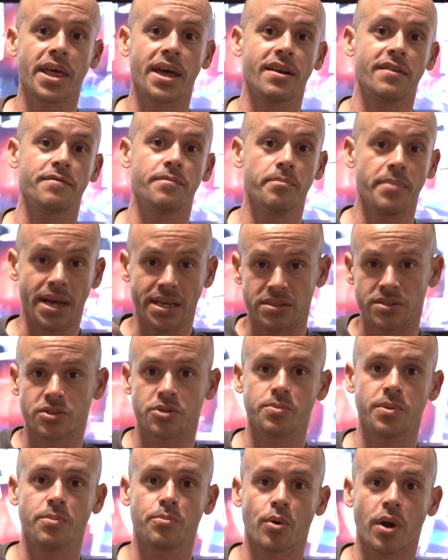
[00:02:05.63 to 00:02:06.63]
that have
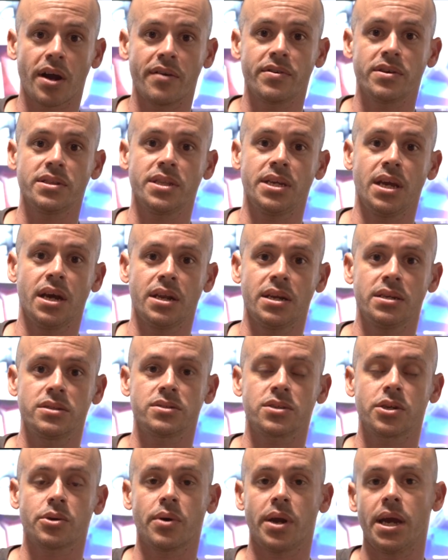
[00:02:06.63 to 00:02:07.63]
messaged me privately on
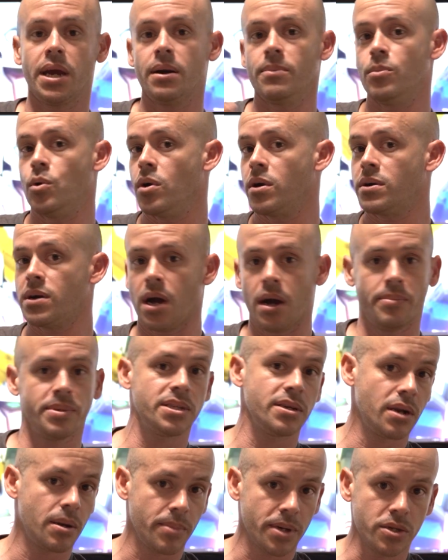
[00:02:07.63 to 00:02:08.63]
Instagram or
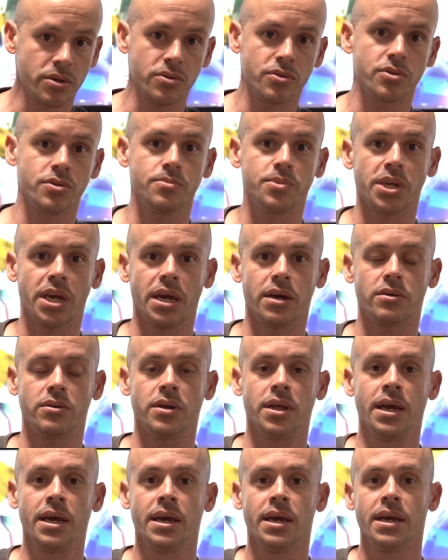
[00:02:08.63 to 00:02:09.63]
commented on my YouTube channel.